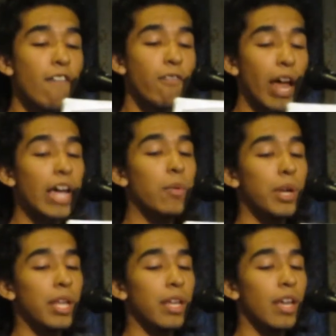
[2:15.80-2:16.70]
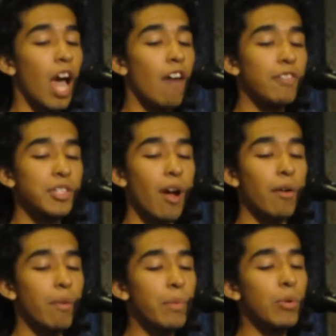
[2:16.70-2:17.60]
for equity of a star
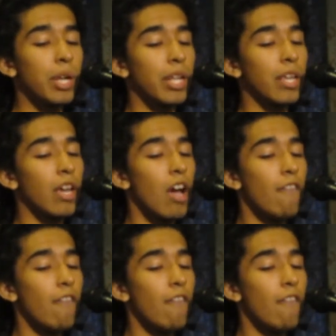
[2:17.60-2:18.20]
community,